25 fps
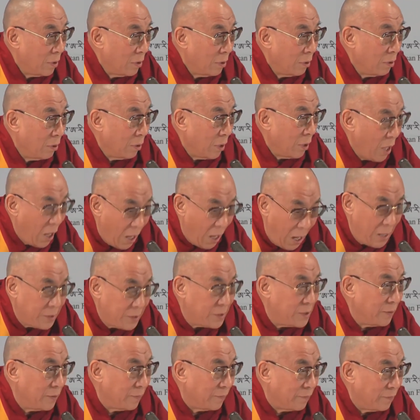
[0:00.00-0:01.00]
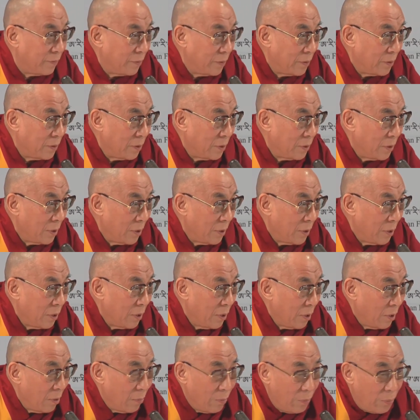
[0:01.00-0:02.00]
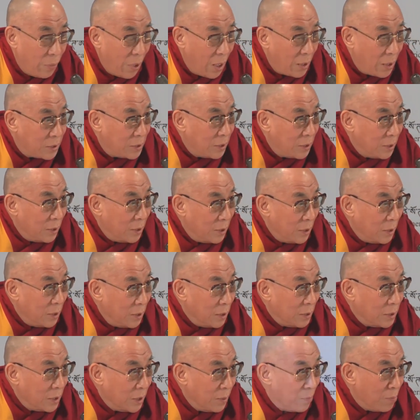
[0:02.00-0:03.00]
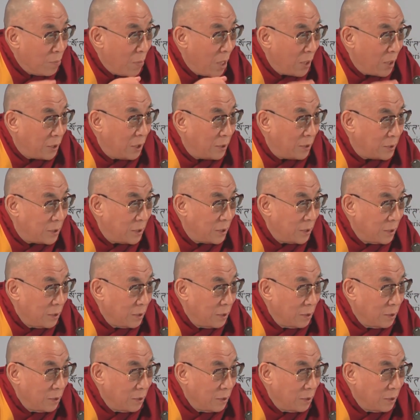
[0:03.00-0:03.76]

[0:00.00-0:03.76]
or active, but the method